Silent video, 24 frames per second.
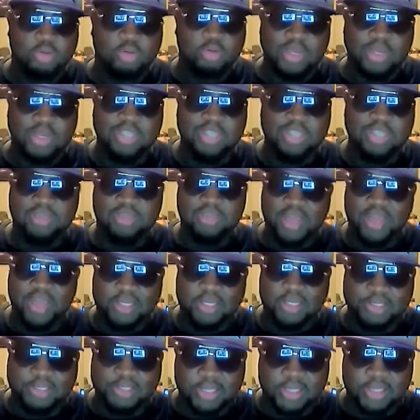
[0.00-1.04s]
because of
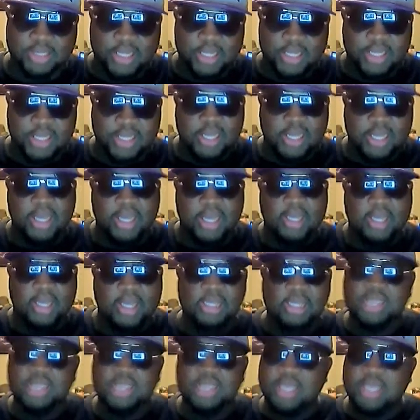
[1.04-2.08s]
Alice, and he
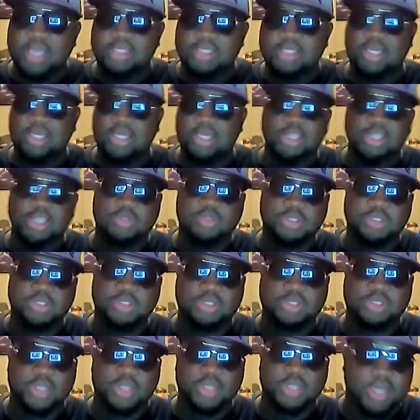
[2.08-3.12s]
takes an
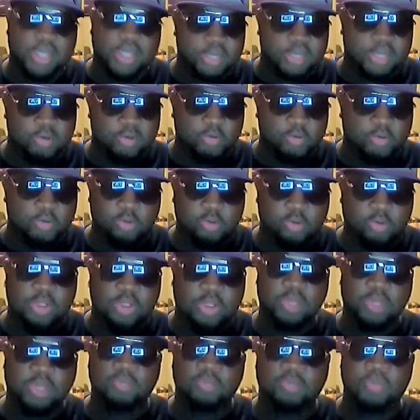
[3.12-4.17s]
interest in Narumi